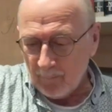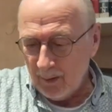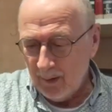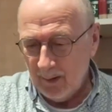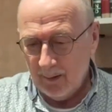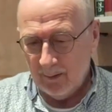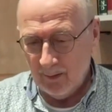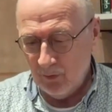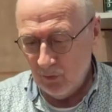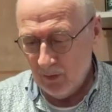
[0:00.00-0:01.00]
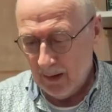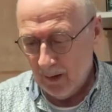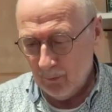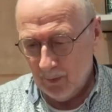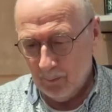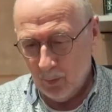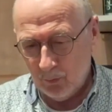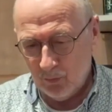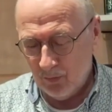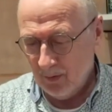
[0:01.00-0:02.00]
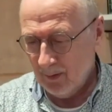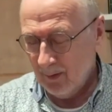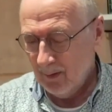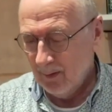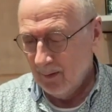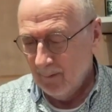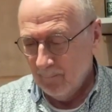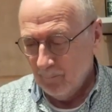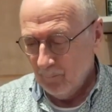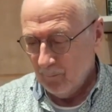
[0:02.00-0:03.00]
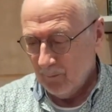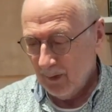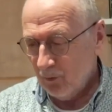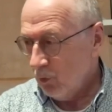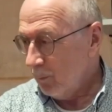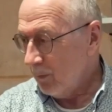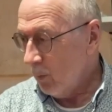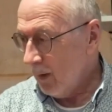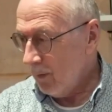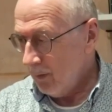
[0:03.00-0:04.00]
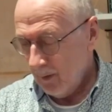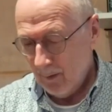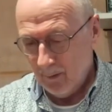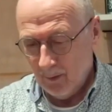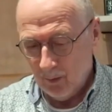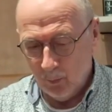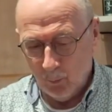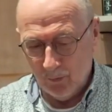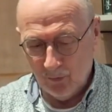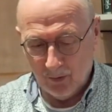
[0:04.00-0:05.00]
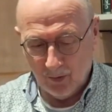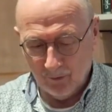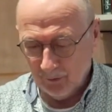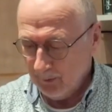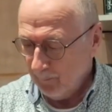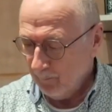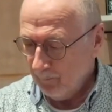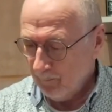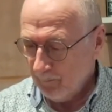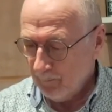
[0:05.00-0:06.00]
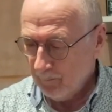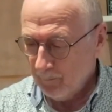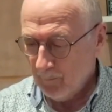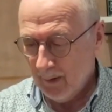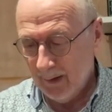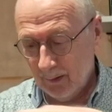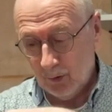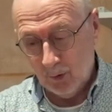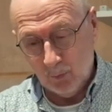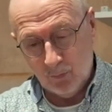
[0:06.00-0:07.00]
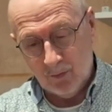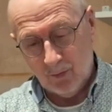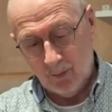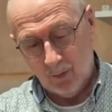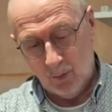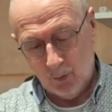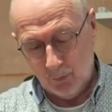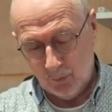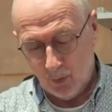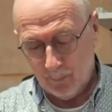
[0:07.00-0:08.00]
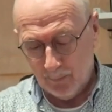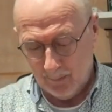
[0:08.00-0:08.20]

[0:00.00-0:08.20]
And this is the outer box that should be one with the cover and closed on the top.